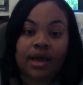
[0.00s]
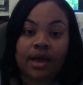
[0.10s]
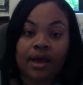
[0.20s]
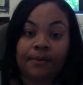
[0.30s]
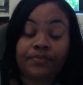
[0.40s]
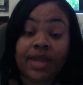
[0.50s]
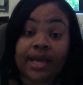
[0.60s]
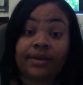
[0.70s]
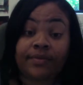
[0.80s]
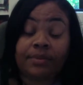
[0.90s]

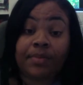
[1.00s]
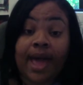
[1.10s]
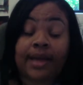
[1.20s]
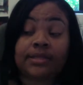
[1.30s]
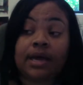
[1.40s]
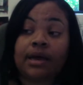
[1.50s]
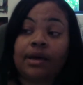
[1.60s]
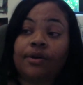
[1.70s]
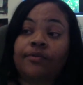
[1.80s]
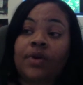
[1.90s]
negative impact
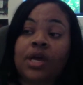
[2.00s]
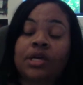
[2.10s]
of